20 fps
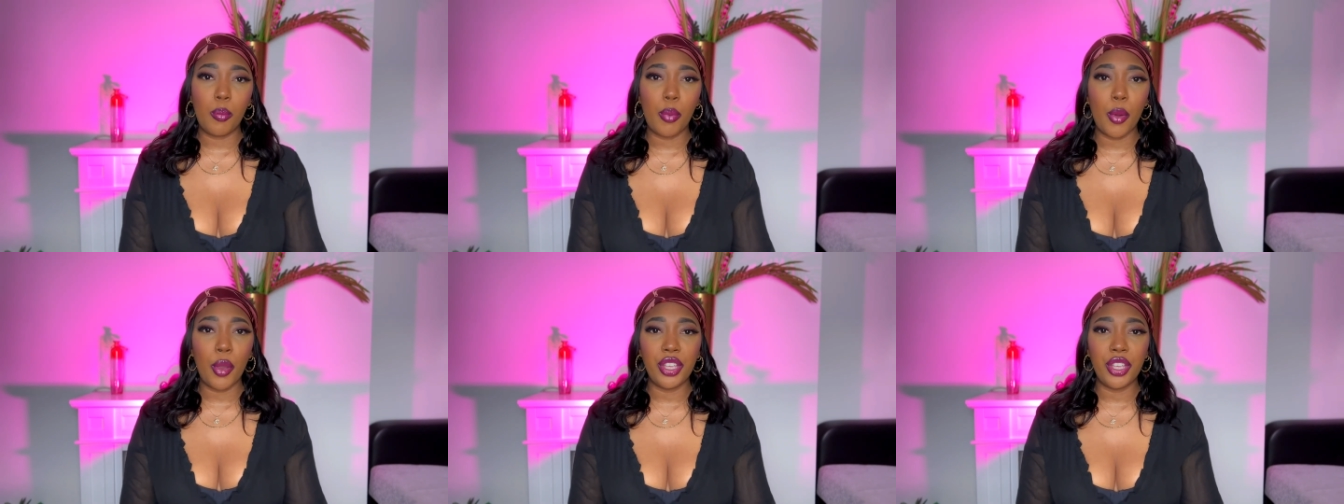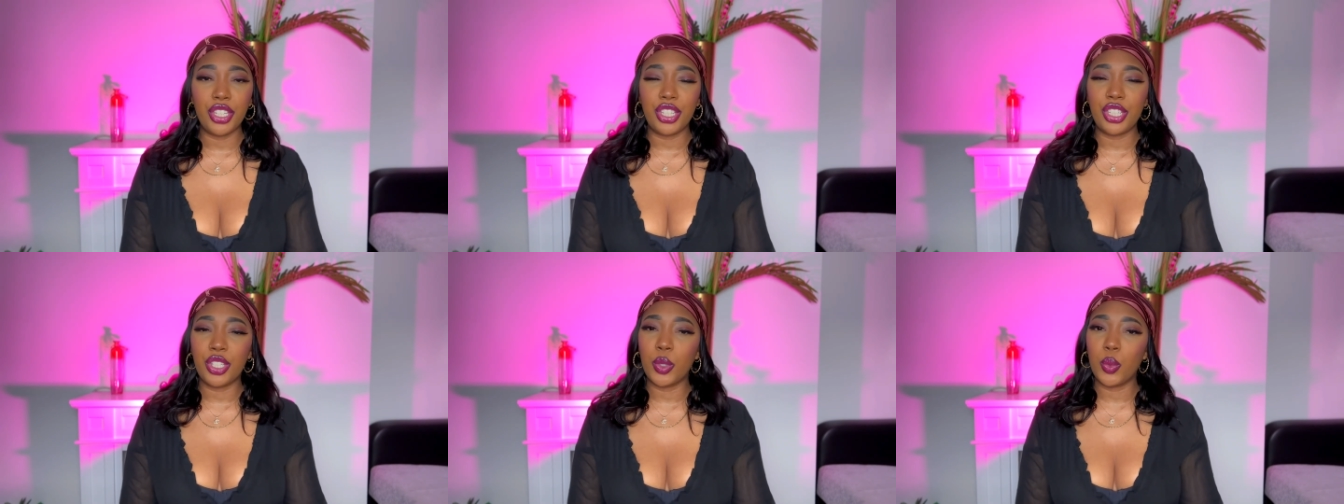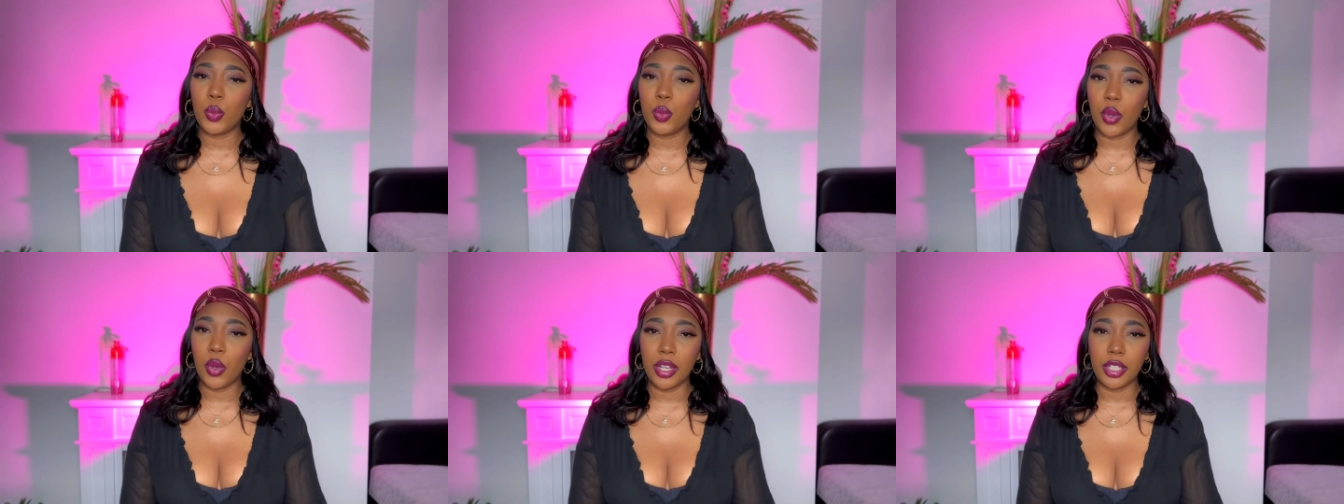point she
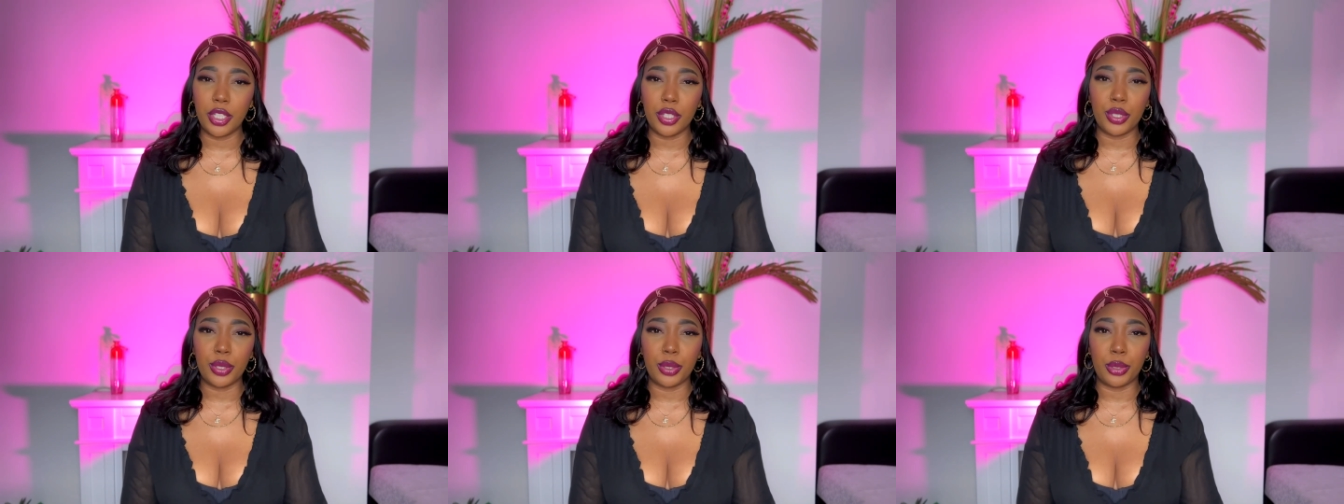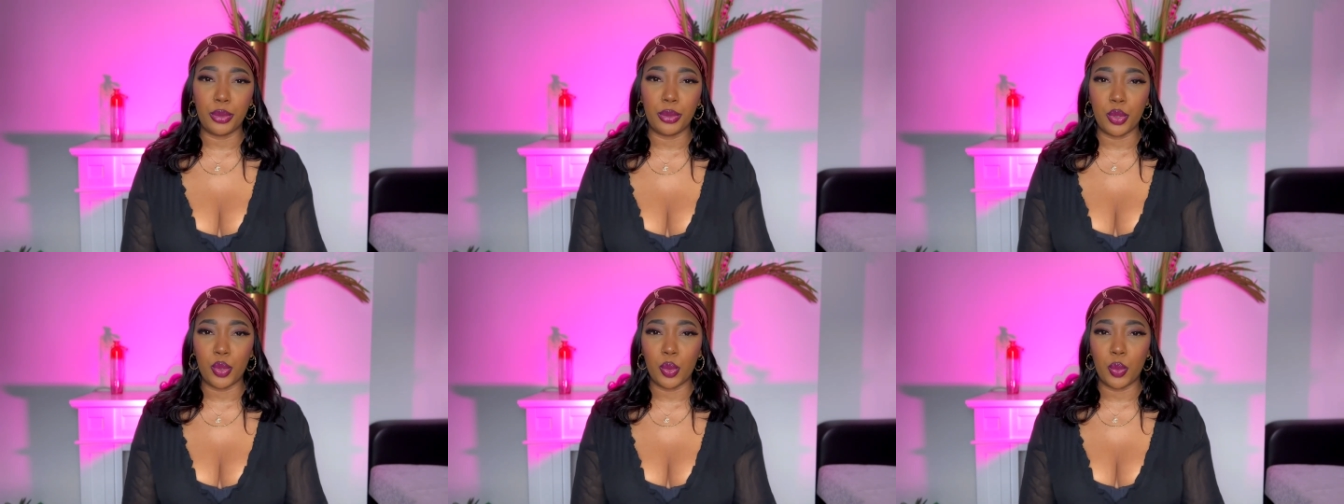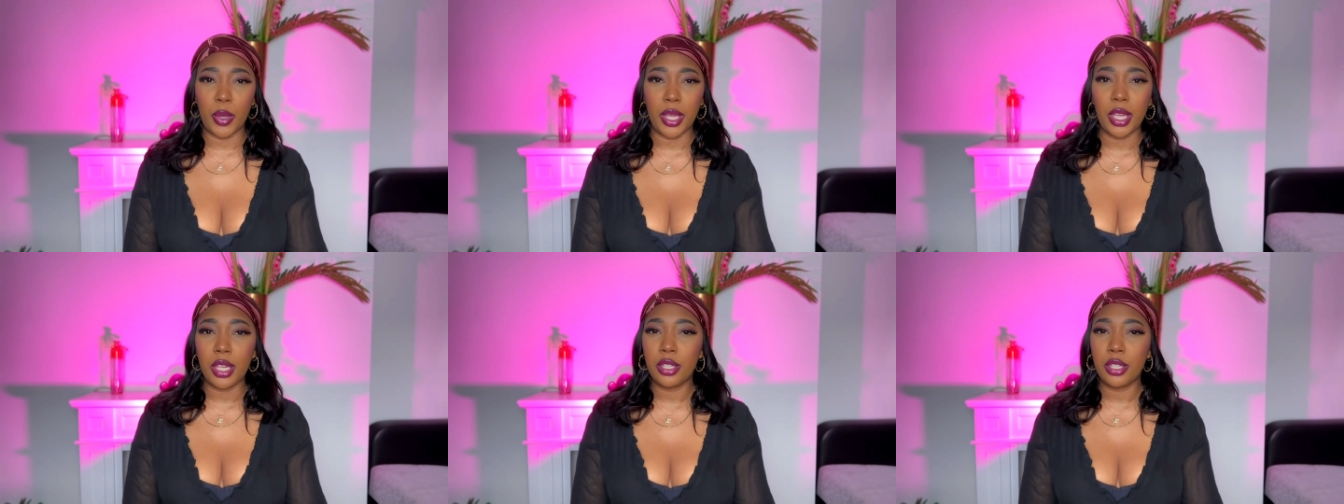wanted to lose
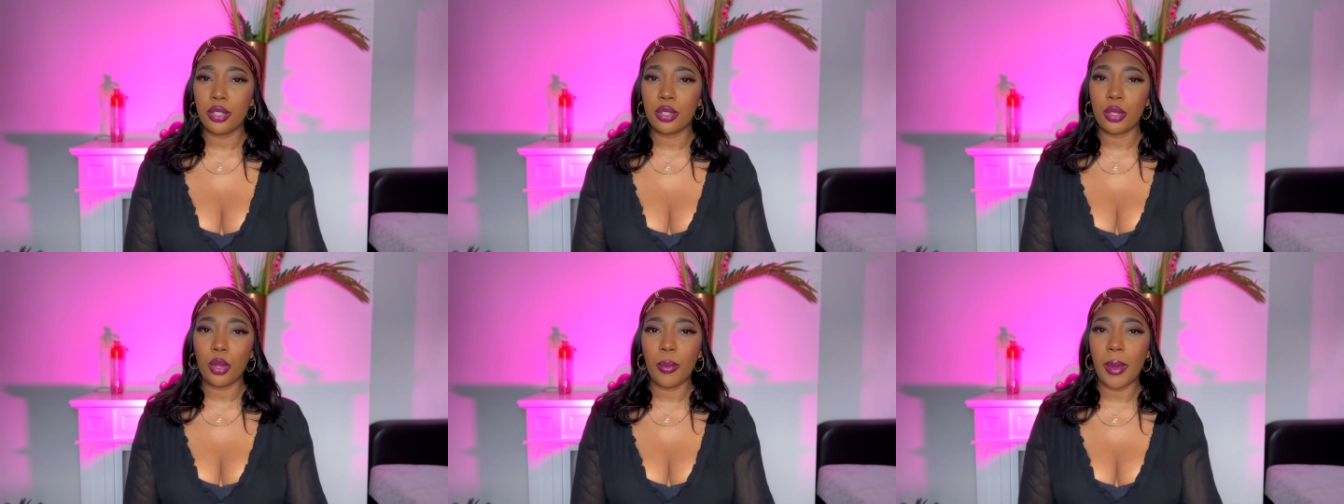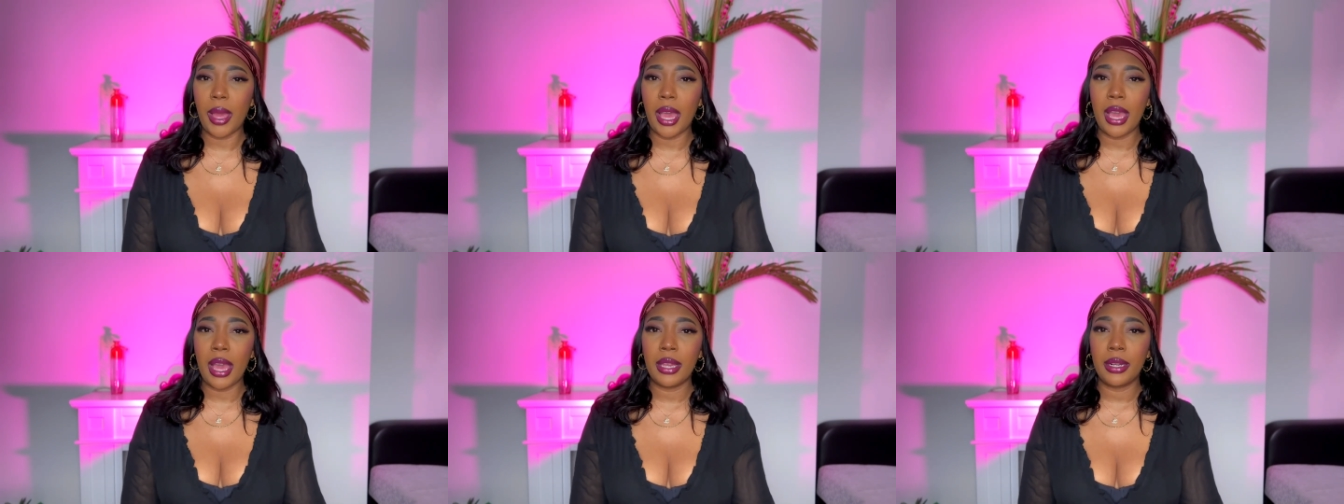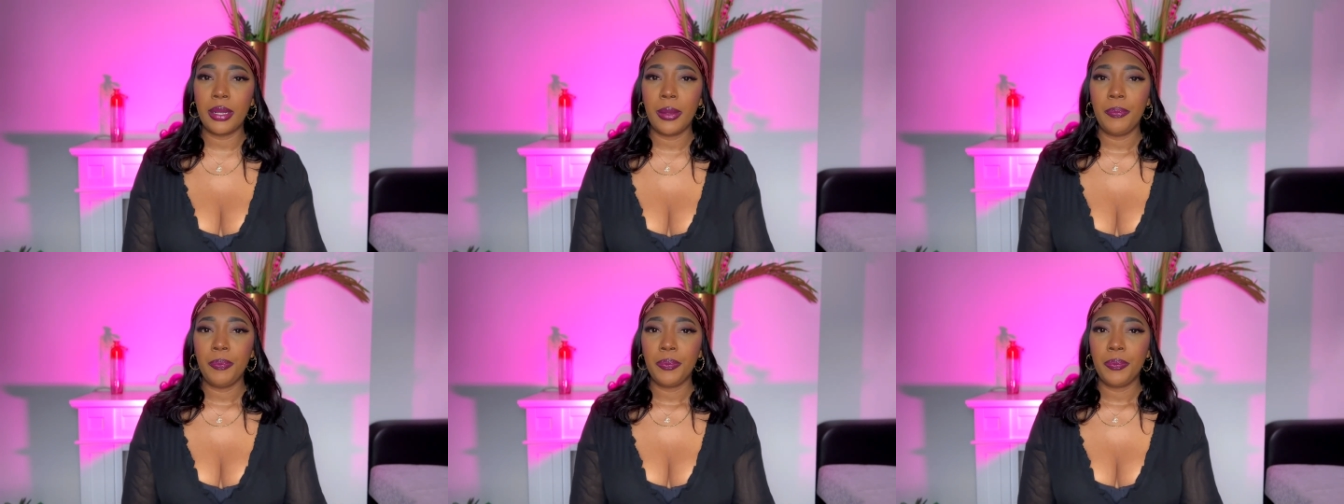weight so bad